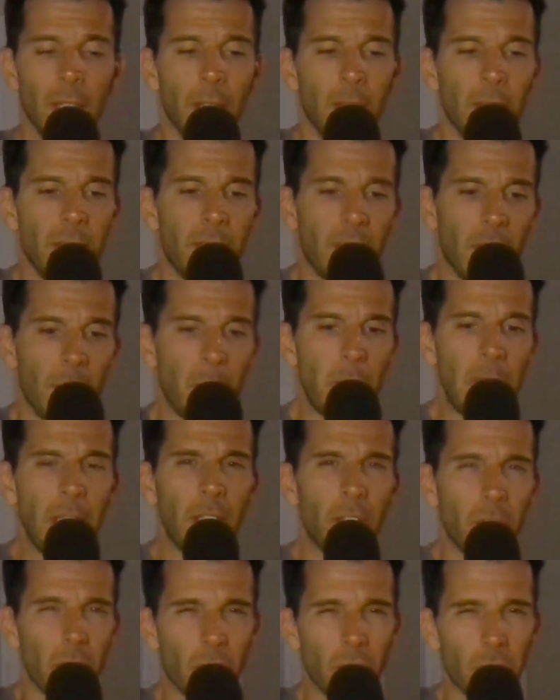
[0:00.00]
Some
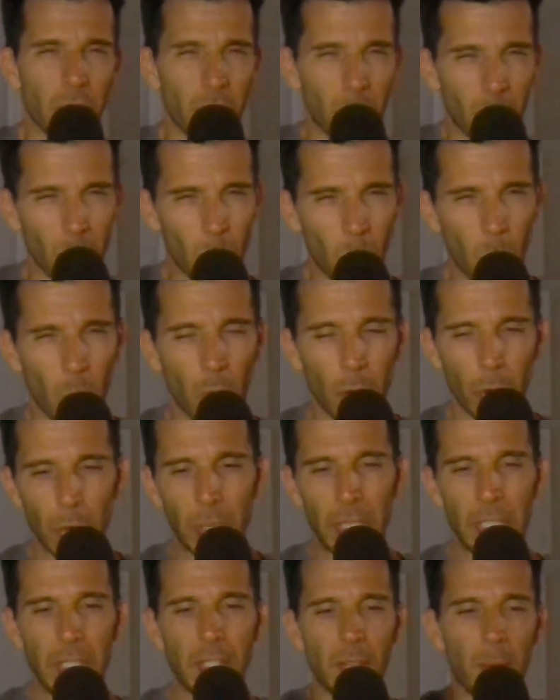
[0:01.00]
inks are just too
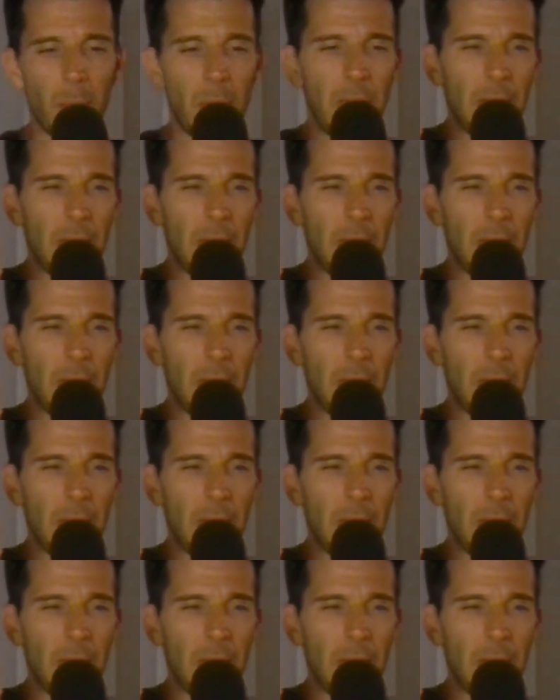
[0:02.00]
watery. Some